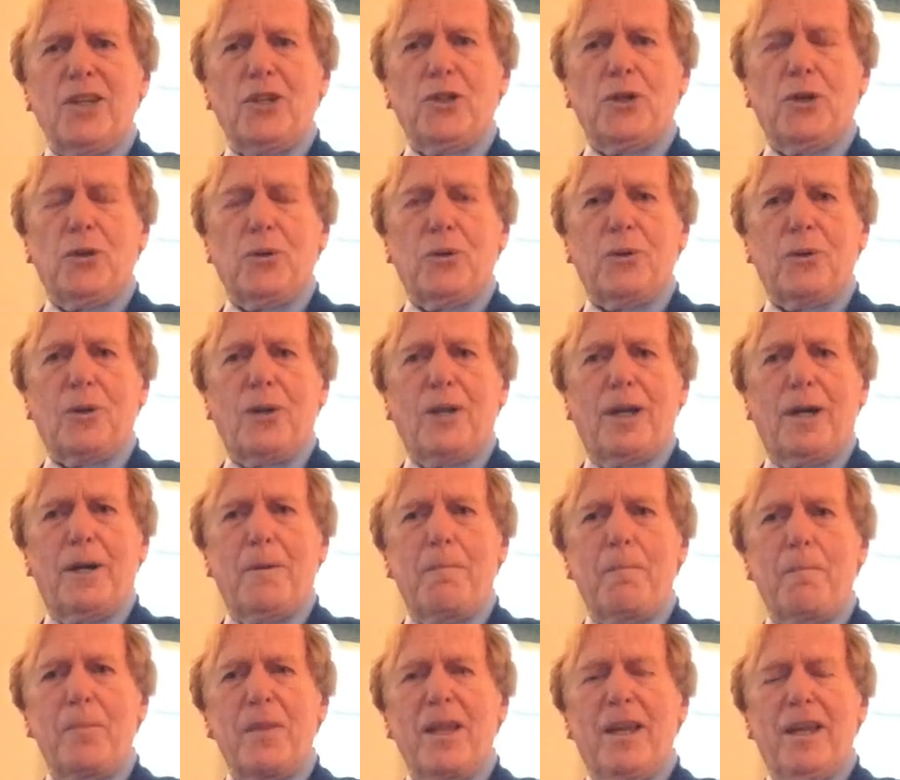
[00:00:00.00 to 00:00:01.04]
you'll,
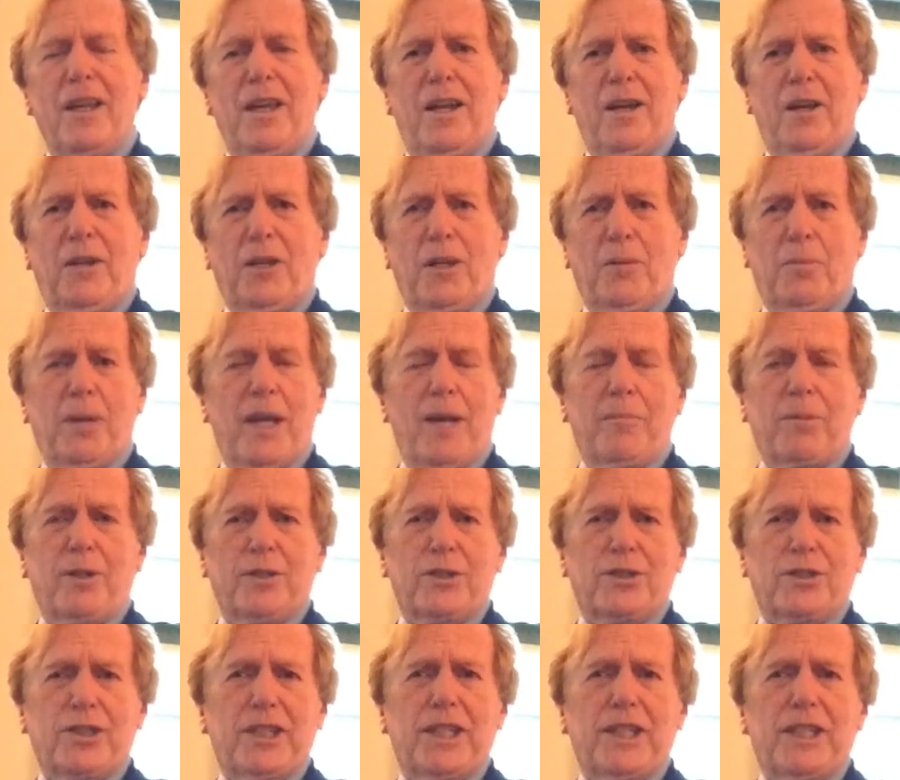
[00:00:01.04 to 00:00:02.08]
um, you'll be able
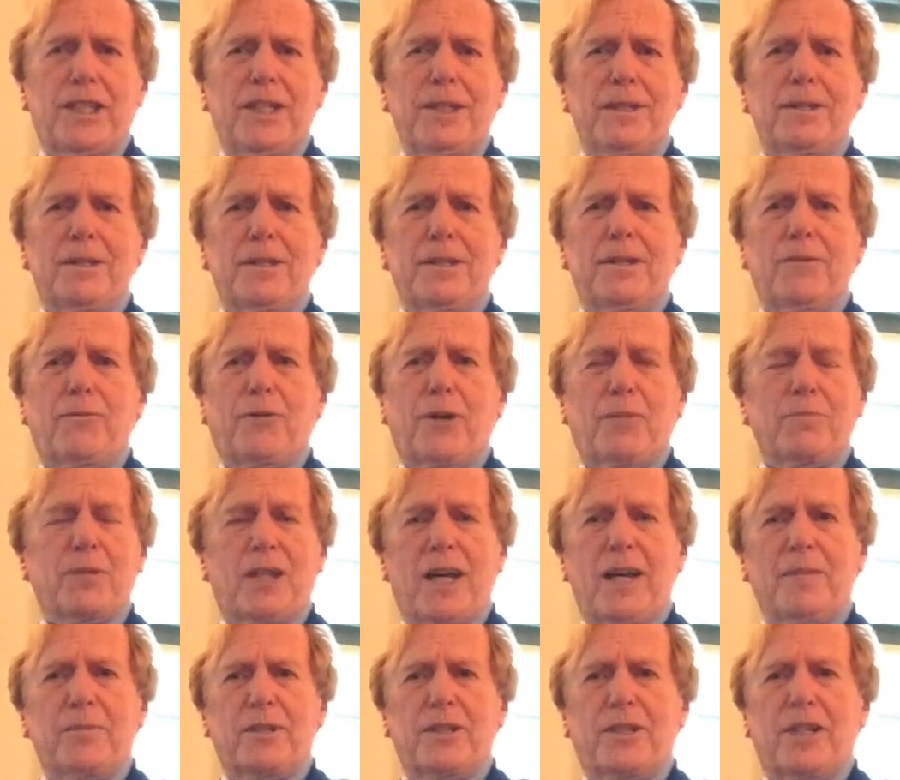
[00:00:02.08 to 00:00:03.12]
to see from
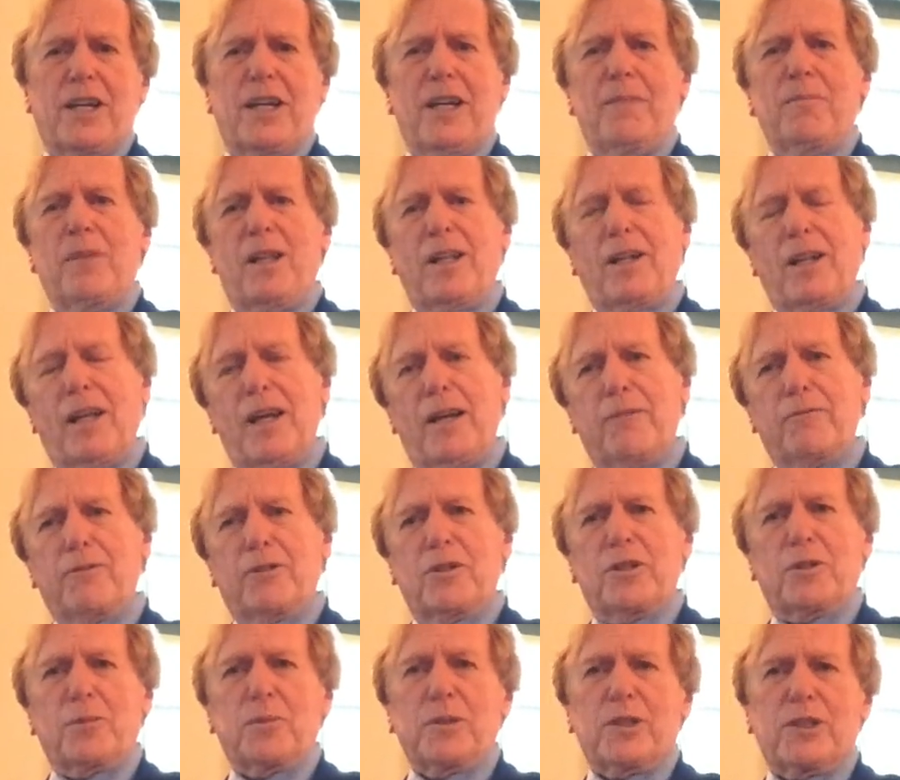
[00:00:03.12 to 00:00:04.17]
time to time they'll have
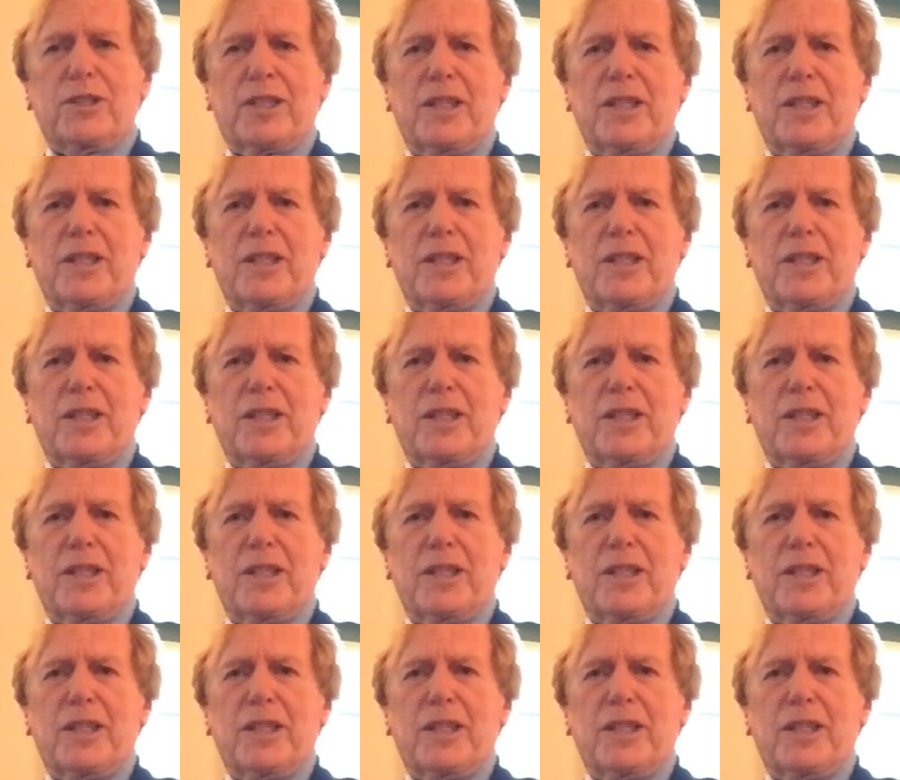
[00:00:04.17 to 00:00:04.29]
Christmas